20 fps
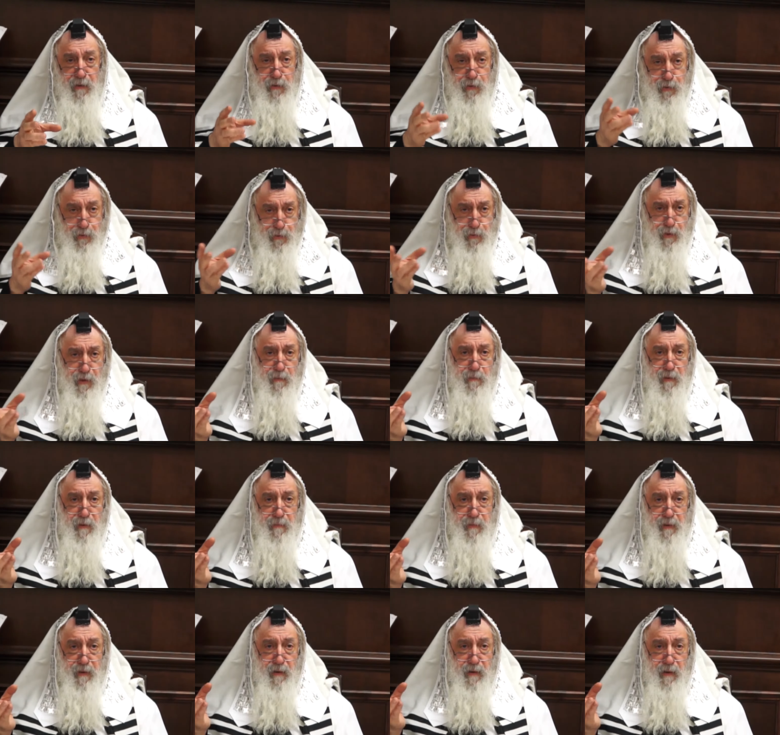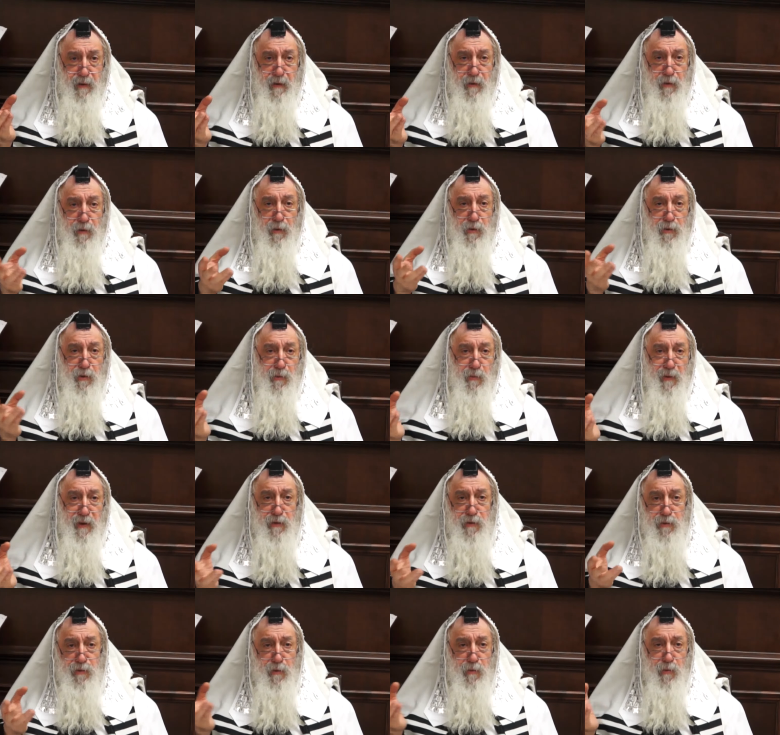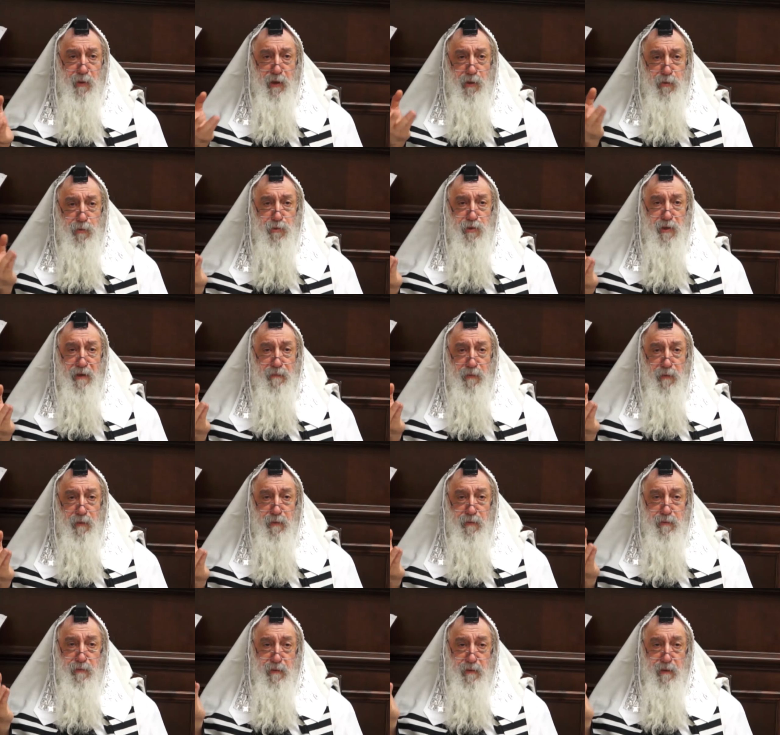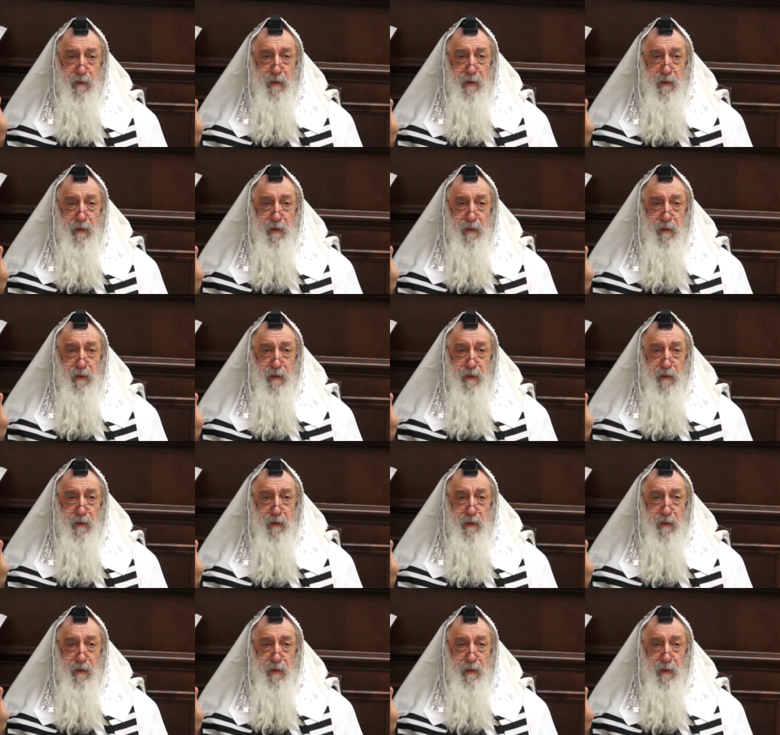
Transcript: You don't remember. Otherwise, why you do Shavuot?